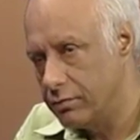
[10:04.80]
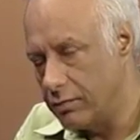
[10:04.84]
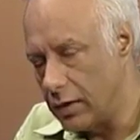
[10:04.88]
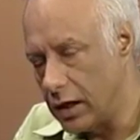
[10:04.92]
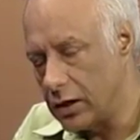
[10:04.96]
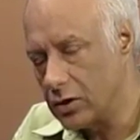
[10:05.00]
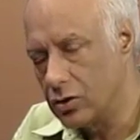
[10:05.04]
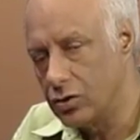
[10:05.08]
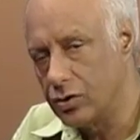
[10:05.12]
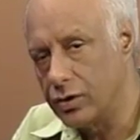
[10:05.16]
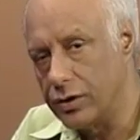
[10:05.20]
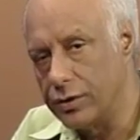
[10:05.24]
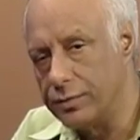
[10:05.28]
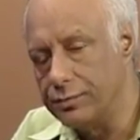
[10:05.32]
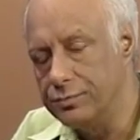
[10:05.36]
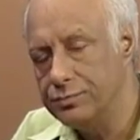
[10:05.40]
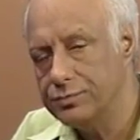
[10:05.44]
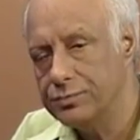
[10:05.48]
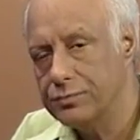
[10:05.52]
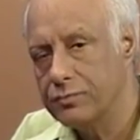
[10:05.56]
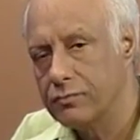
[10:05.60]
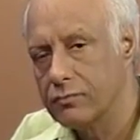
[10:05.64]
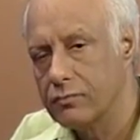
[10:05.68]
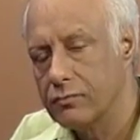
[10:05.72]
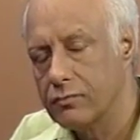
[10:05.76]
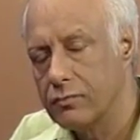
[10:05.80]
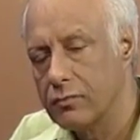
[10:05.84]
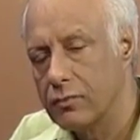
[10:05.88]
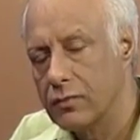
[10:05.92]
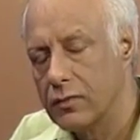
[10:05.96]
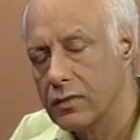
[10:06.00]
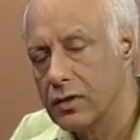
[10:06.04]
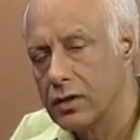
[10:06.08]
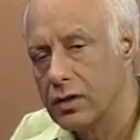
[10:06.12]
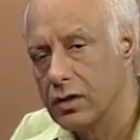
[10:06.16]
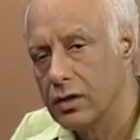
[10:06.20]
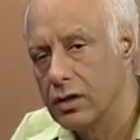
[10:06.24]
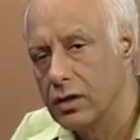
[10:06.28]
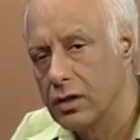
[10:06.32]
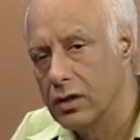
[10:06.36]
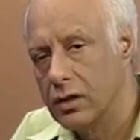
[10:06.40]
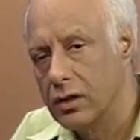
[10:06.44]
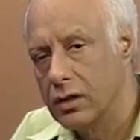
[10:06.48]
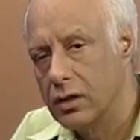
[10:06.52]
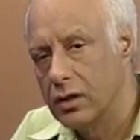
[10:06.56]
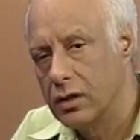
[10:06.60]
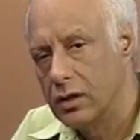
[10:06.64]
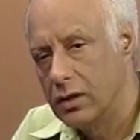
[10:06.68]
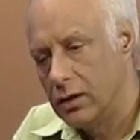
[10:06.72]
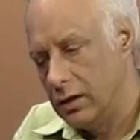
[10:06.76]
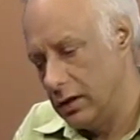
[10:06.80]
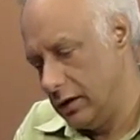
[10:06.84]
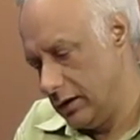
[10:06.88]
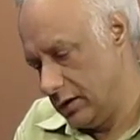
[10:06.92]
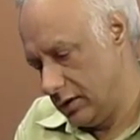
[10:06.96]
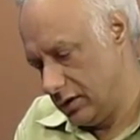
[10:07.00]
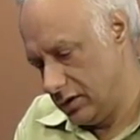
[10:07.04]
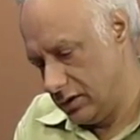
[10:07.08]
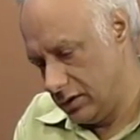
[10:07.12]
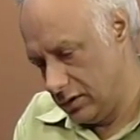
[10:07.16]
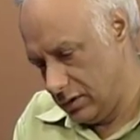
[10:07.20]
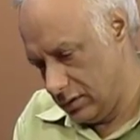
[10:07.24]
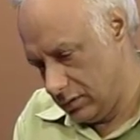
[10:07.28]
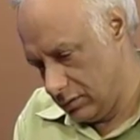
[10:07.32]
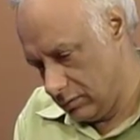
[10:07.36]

Bankura, and